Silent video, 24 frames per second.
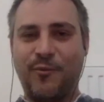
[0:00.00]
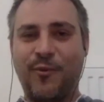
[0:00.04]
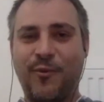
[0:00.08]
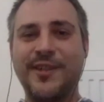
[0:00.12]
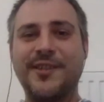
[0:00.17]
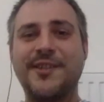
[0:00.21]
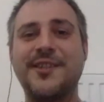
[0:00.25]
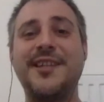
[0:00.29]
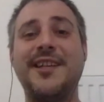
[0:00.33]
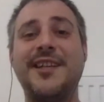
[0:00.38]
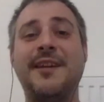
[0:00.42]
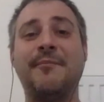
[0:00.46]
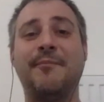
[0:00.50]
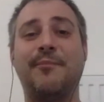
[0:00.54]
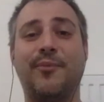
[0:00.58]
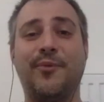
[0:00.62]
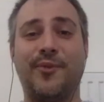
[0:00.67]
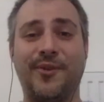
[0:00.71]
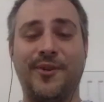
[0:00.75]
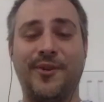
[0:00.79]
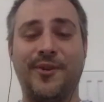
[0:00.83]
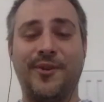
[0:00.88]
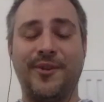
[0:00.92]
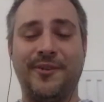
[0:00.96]
What's
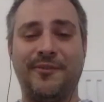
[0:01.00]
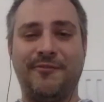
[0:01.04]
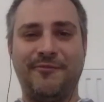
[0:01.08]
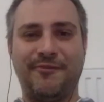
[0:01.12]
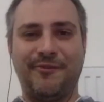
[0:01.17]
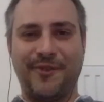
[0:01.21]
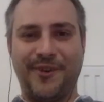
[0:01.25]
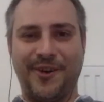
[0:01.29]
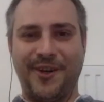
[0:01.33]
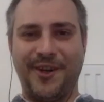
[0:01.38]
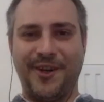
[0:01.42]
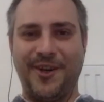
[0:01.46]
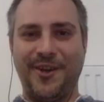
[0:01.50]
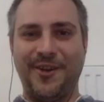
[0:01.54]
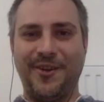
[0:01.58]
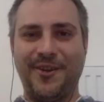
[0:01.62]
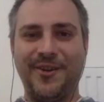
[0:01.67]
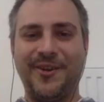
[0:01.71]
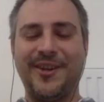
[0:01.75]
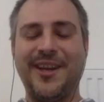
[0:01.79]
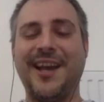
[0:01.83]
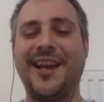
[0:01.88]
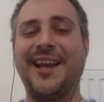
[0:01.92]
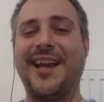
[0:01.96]
important for you?
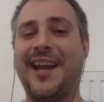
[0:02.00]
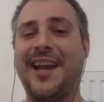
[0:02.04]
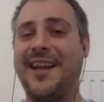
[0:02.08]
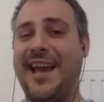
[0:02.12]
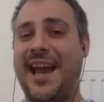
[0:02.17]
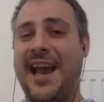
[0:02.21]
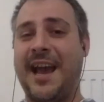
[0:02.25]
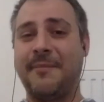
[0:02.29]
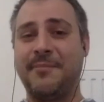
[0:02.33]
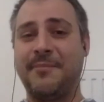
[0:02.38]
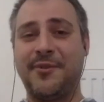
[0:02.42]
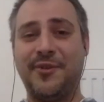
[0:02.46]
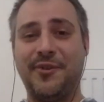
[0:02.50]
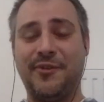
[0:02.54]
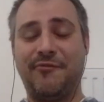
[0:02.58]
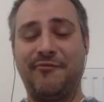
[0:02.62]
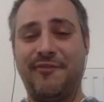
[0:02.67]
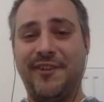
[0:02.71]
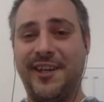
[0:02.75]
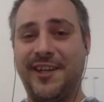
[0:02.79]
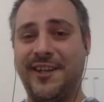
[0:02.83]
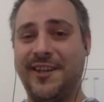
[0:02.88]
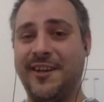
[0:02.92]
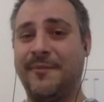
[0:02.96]
You can get absolute
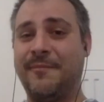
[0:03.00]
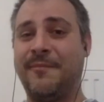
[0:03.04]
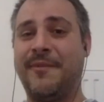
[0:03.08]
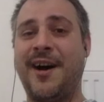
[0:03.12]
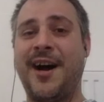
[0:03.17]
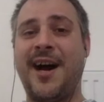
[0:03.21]
freedom,